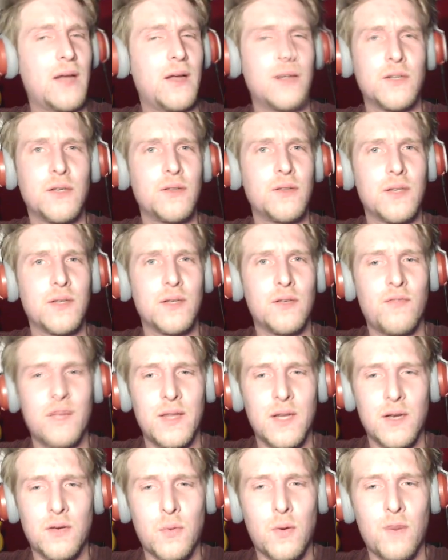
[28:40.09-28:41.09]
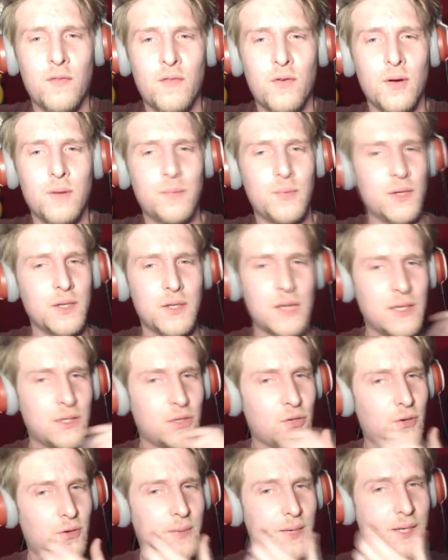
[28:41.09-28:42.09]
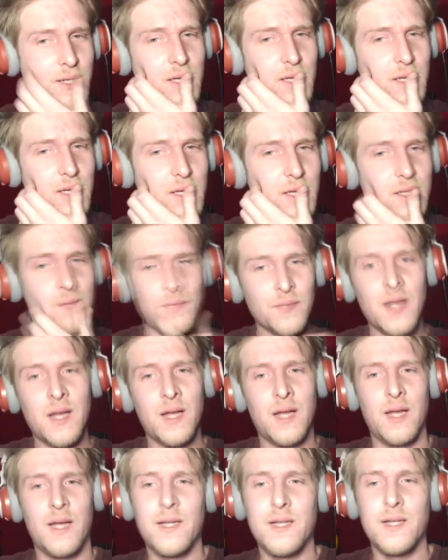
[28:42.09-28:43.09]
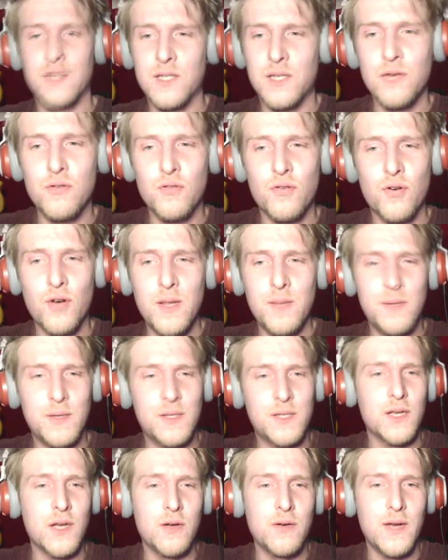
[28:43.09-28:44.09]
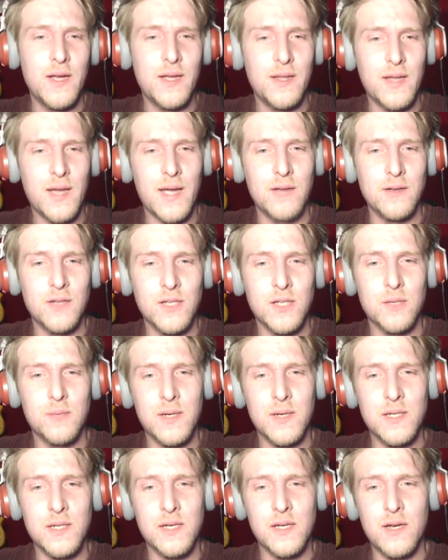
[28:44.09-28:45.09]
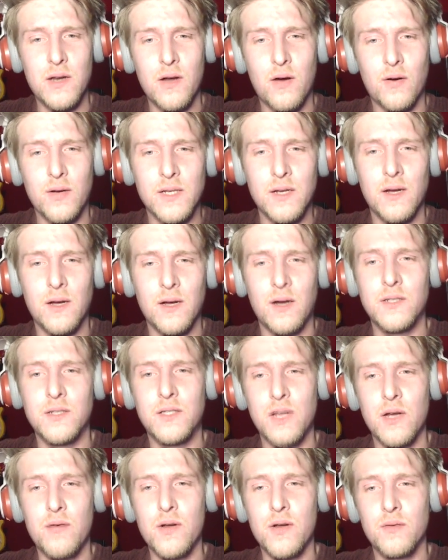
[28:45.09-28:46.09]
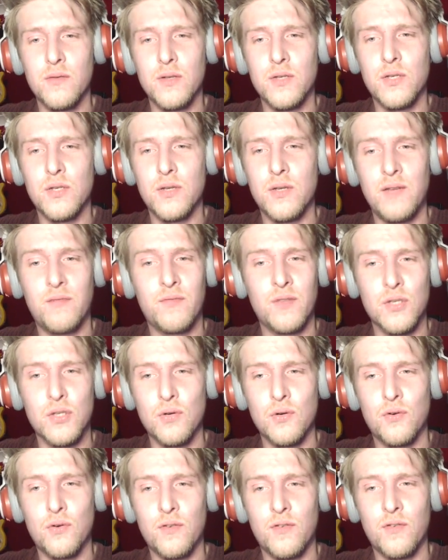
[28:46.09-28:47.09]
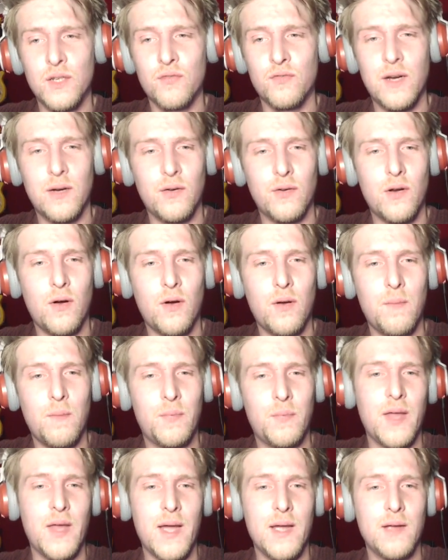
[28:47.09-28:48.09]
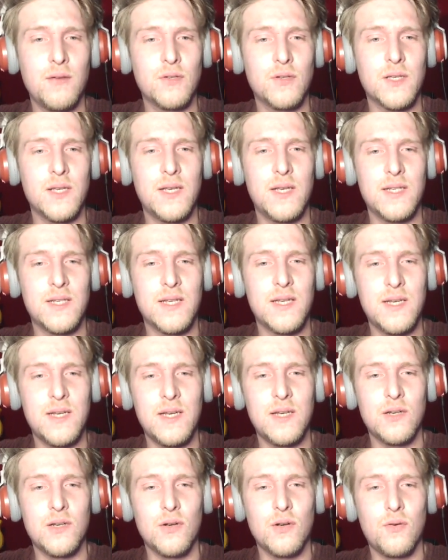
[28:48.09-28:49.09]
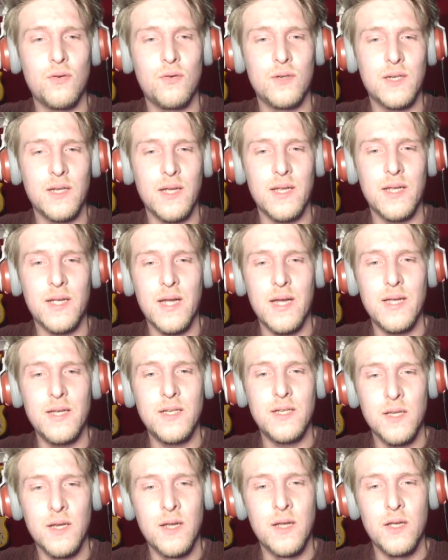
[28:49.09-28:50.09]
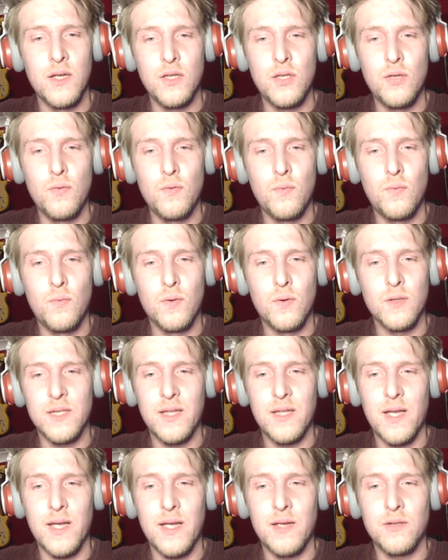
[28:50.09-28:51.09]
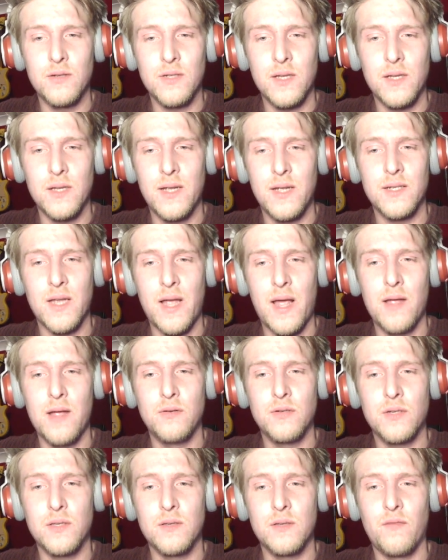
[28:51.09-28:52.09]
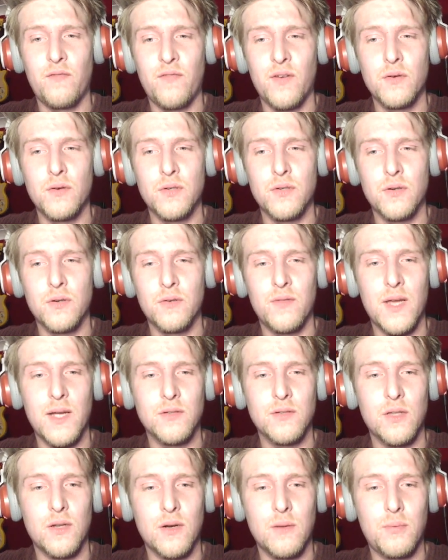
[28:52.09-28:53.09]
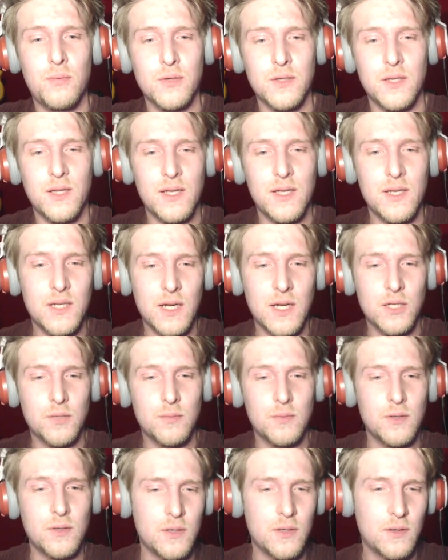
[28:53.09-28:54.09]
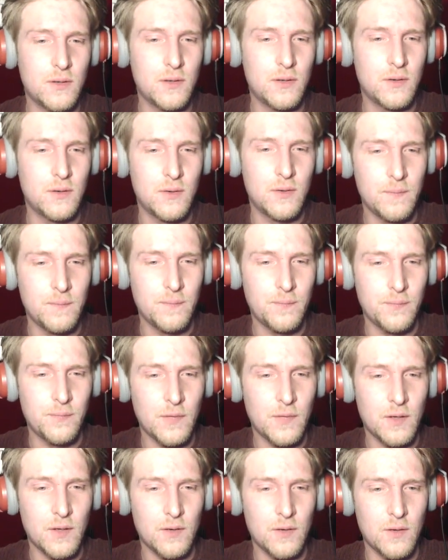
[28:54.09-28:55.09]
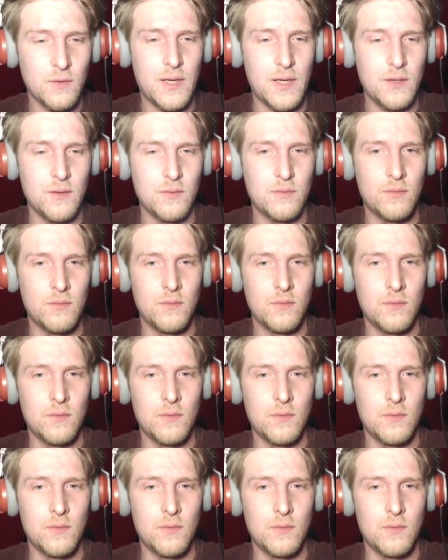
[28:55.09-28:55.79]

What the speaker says: Okay, I don't think I read that quite right, but it sort of makes sense. It's so creepy to go near the house, especially at night. I don't know if the story is real or not, but the house is indeed haunted. In case you want to see the house, here's the photo of the house that I put in the attachment. Okay.